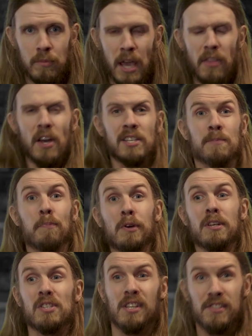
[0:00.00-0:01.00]
And thus
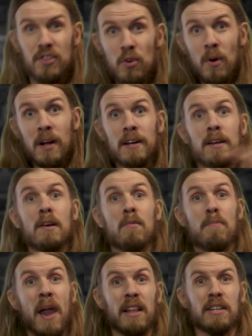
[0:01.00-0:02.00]
brings us to our
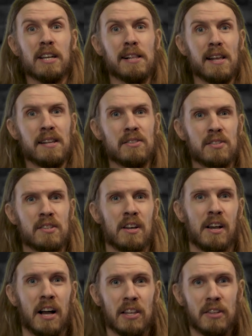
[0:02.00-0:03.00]
palate cleanse
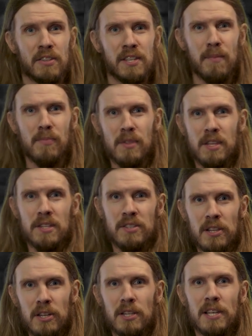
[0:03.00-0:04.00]
a little something that's
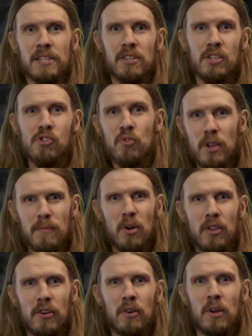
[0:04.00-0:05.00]
a little less extreme,
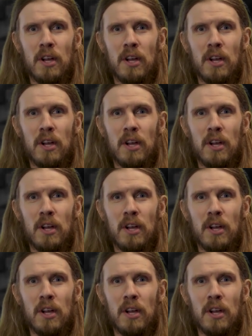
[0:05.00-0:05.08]
although